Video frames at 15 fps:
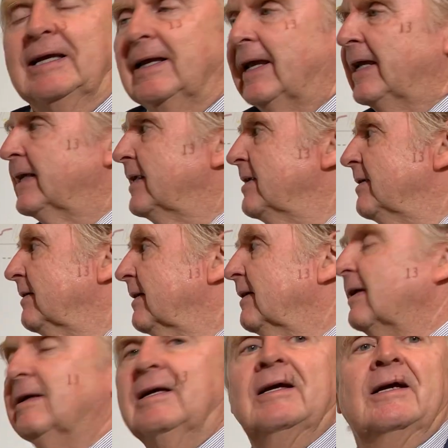And
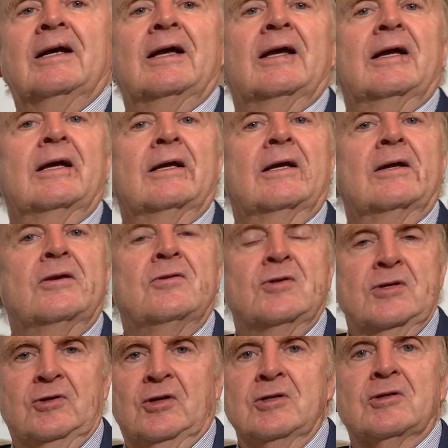
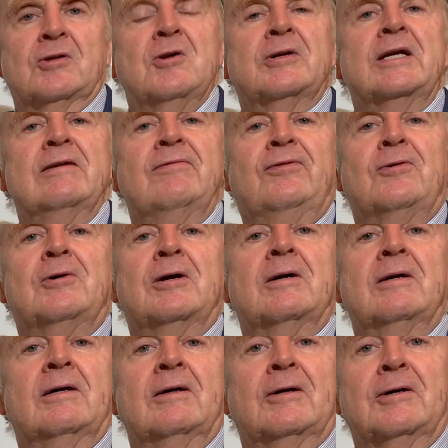she's looking
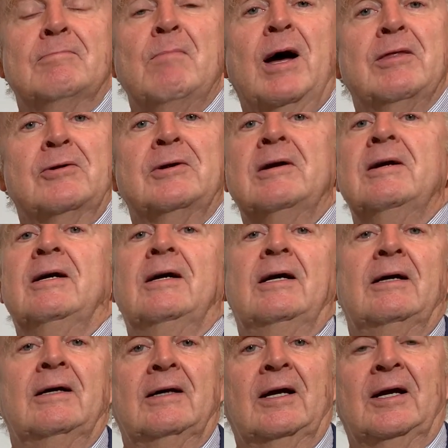for her mother
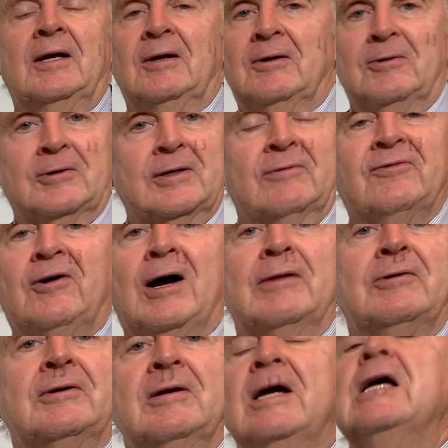or her
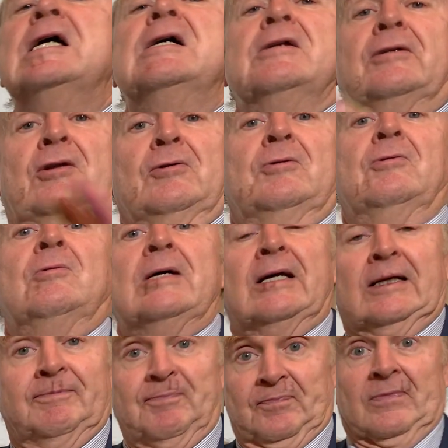father to
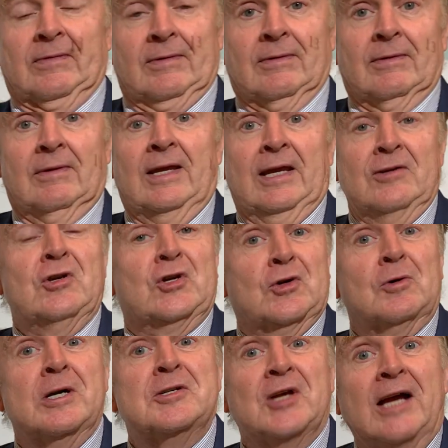
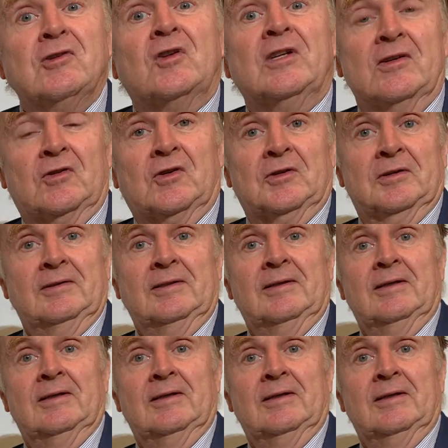ensure justice.